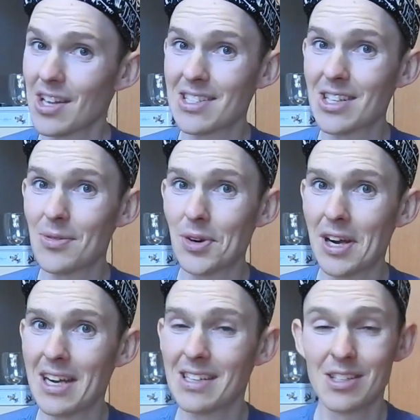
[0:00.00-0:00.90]
So that's
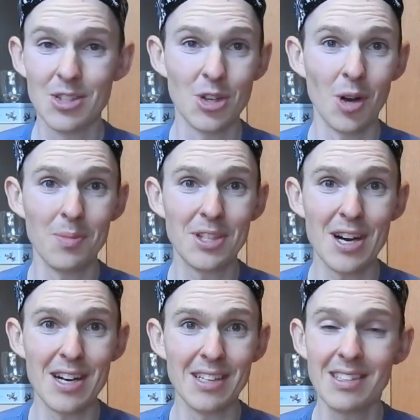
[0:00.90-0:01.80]
it, right?
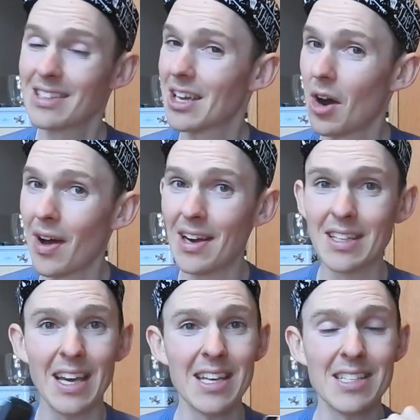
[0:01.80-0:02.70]
Job done.
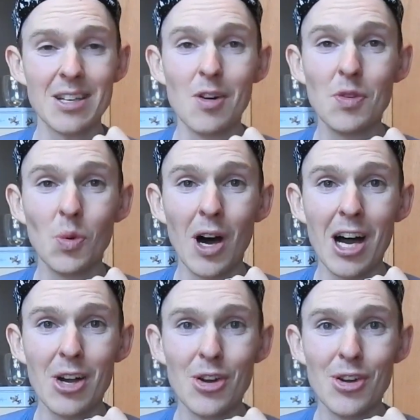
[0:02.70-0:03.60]
Go out and get yourself a
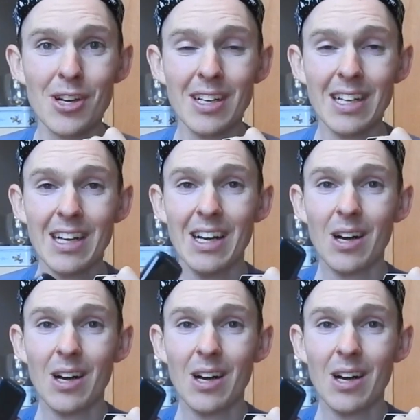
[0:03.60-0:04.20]
Wahoo.